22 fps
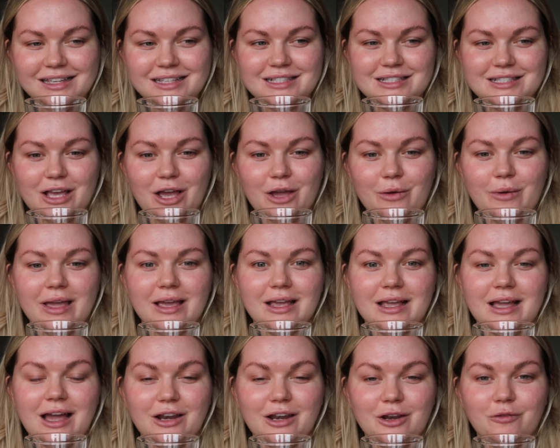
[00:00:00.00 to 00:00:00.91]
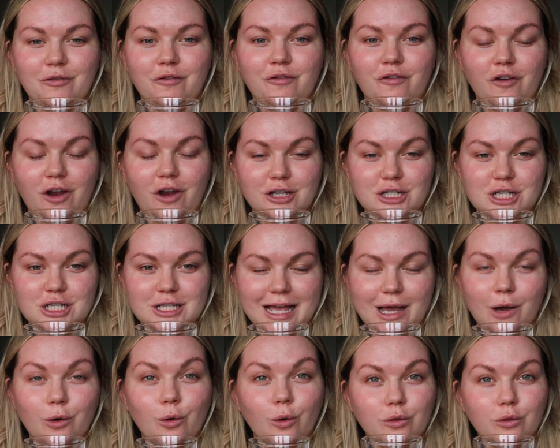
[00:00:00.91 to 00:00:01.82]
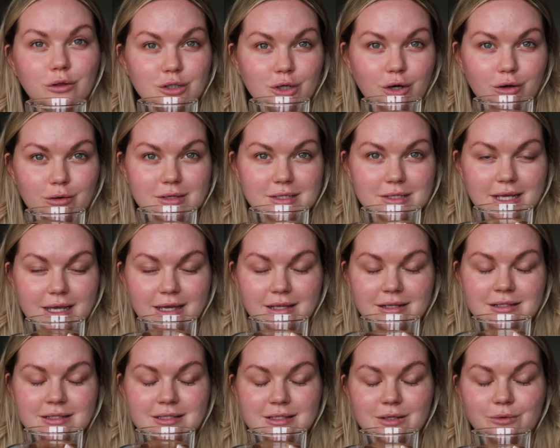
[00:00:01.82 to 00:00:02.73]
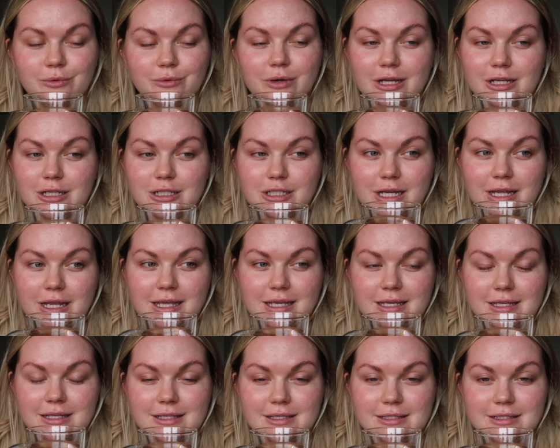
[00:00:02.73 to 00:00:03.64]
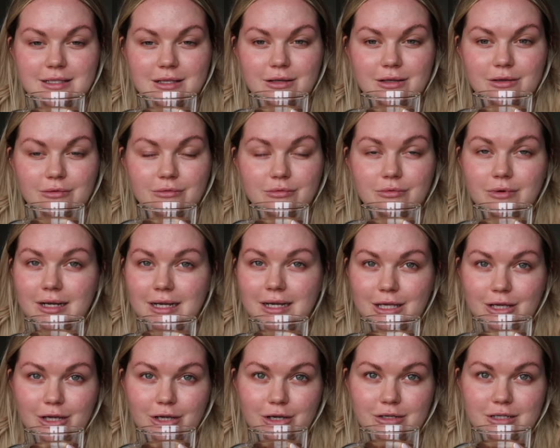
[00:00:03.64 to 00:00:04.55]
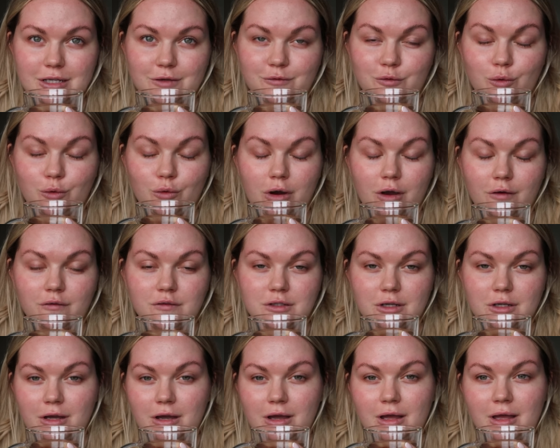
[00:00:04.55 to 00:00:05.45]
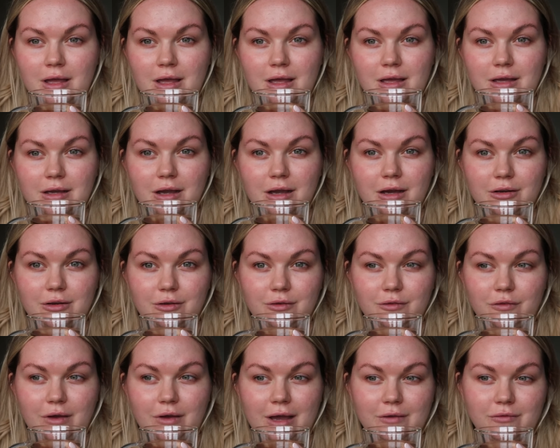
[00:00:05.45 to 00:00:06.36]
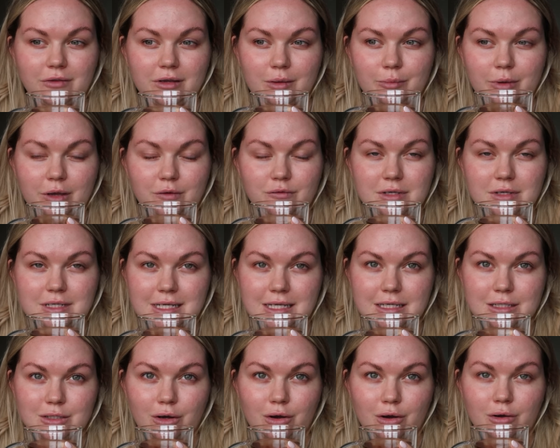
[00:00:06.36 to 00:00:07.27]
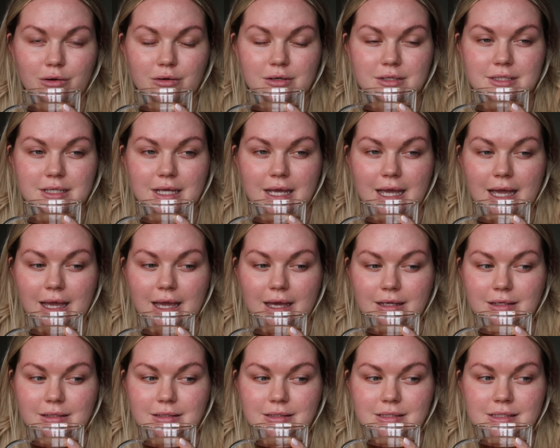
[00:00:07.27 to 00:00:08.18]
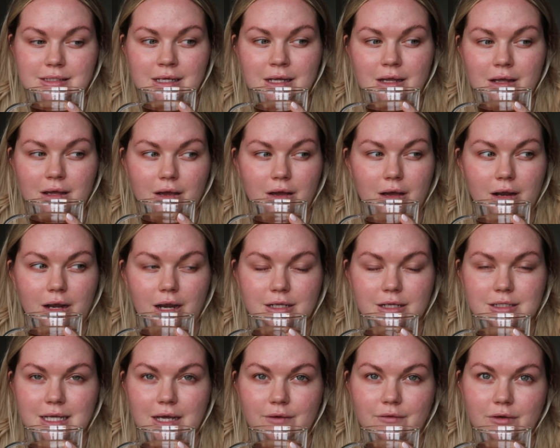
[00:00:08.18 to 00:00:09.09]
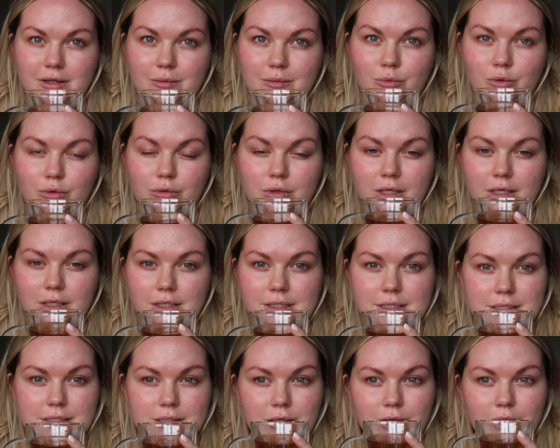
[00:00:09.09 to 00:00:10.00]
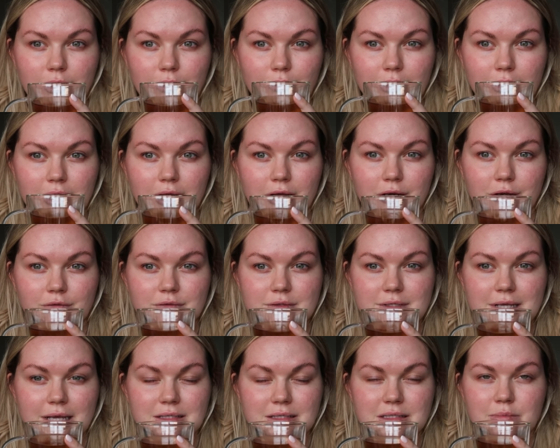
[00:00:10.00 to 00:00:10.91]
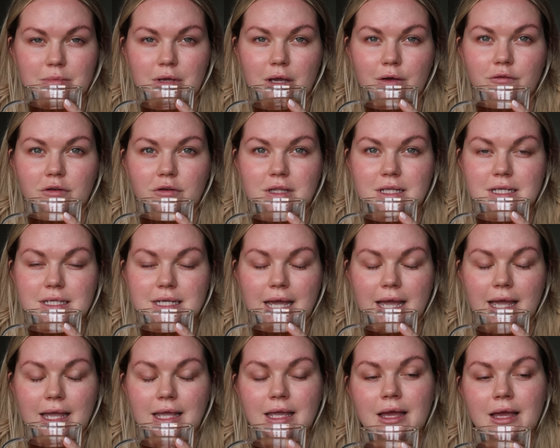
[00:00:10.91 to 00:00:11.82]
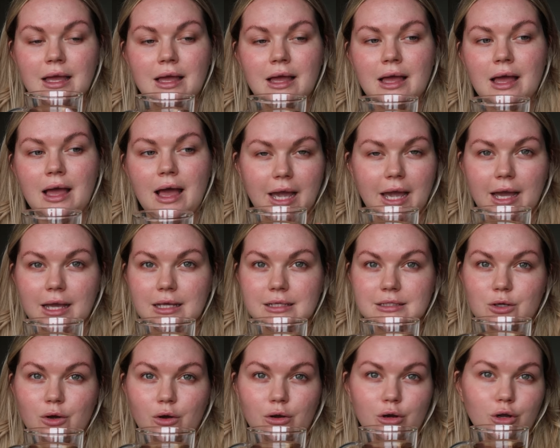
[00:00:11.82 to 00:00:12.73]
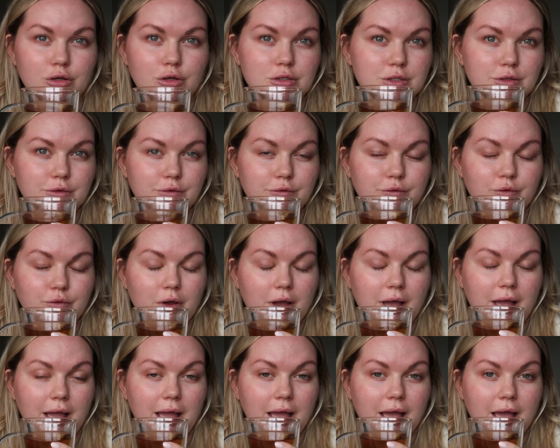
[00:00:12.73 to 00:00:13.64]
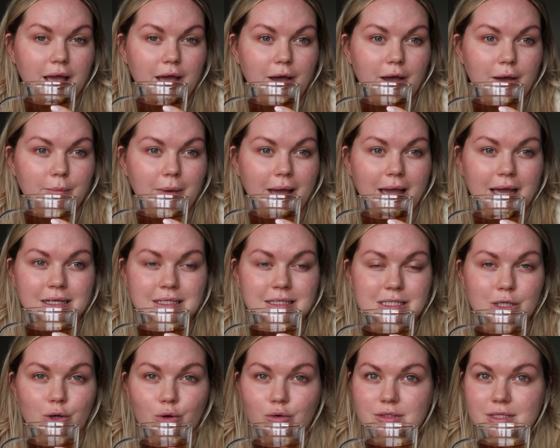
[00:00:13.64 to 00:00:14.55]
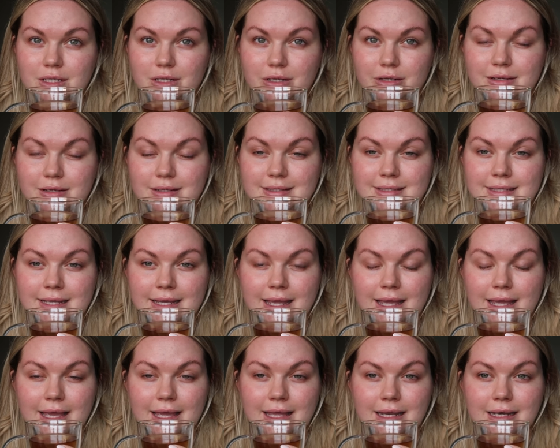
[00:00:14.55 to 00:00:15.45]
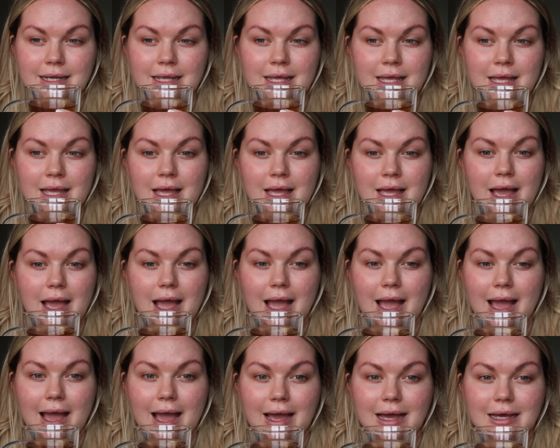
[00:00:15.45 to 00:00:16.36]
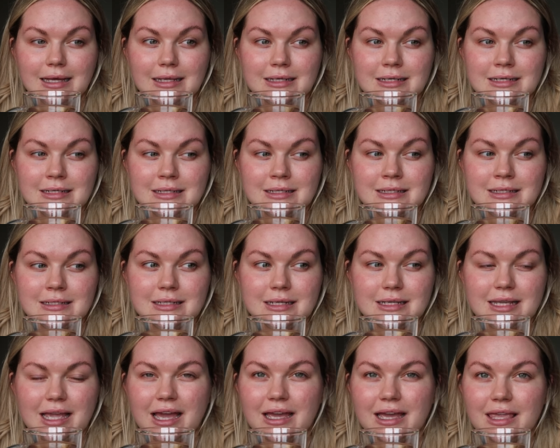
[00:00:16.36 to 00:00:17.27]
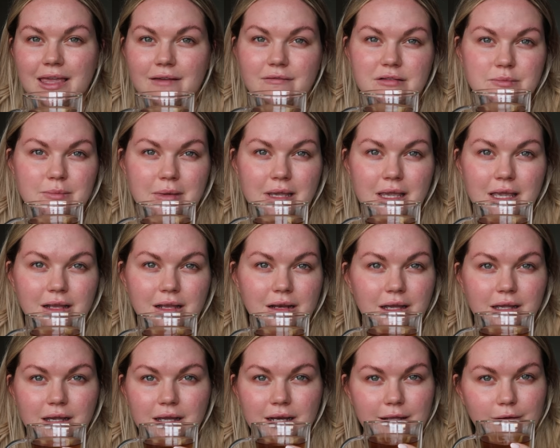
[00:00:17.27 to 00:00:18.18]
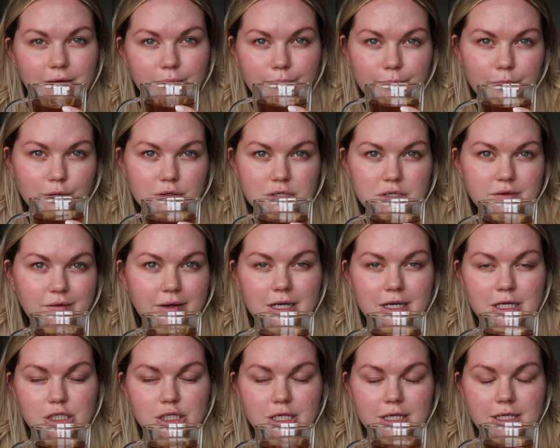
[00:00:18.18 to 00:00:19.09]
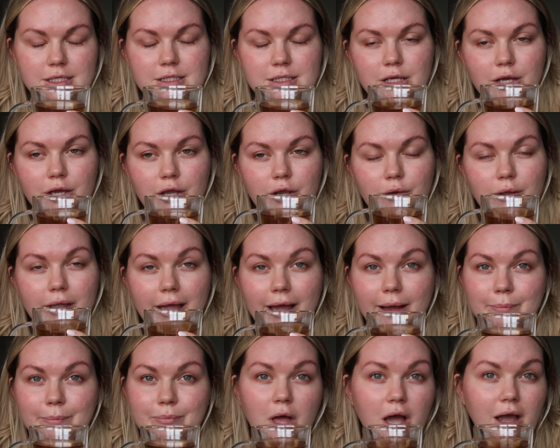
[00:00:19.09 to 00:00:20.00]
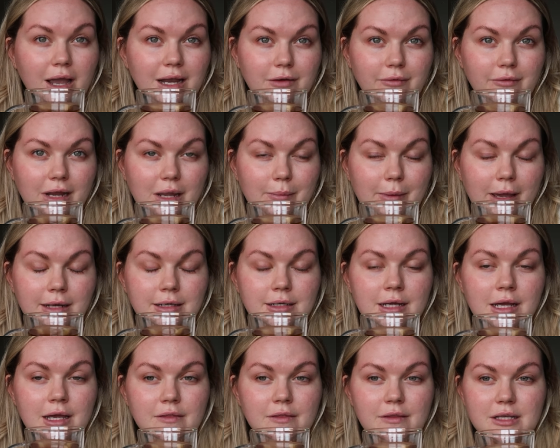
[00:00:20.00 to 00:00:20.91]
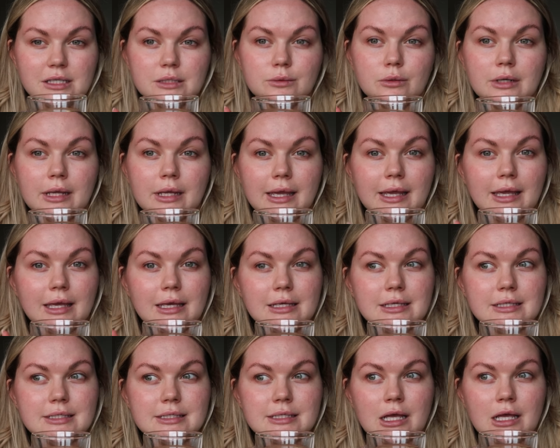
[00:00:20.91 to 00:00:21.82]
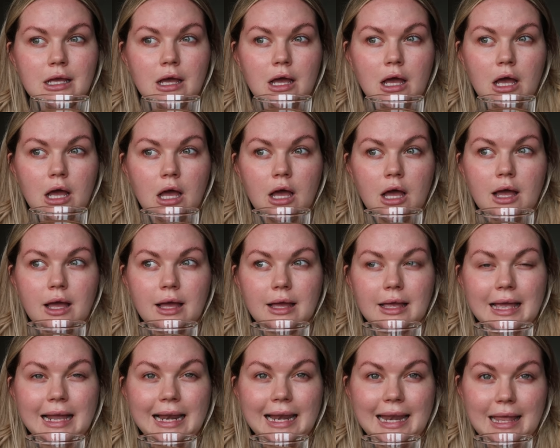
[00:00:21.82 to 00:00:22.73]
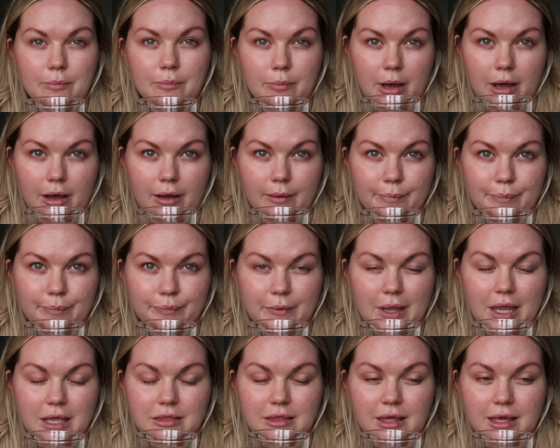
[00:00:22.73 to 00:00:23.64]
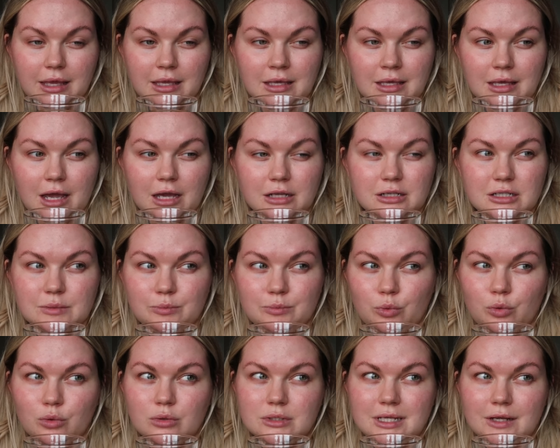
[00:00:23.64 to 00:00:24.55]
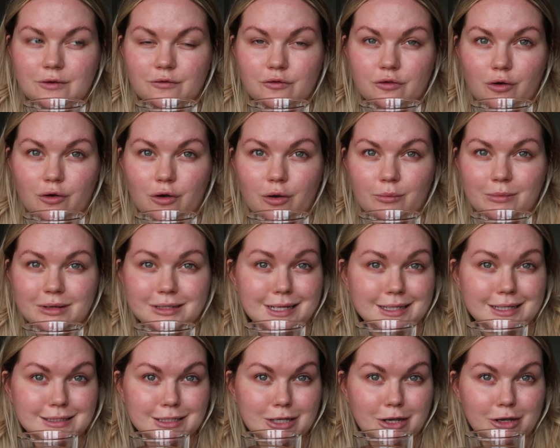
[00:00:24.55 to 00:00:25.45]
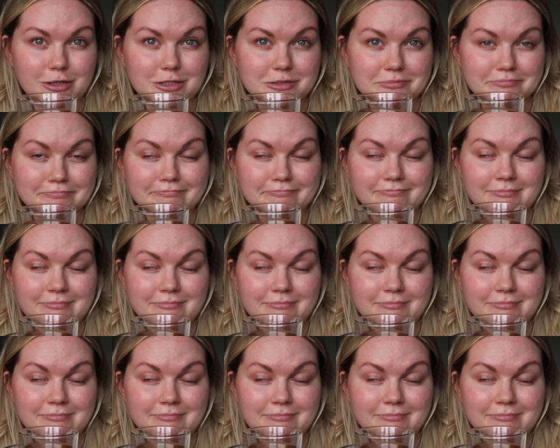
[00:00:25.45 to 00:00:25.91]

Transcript: so it kind of flushes out all the toxins which is really good if you're after kind of having a bit of a detox and I like to have it in the morning so it kind of sets me up for the day. Yeah it's got lots of um, antioxidants in and yeah it gives me like a little boost of energy so yeah highly recommend this one is clipper I think I just bought it from Tesco's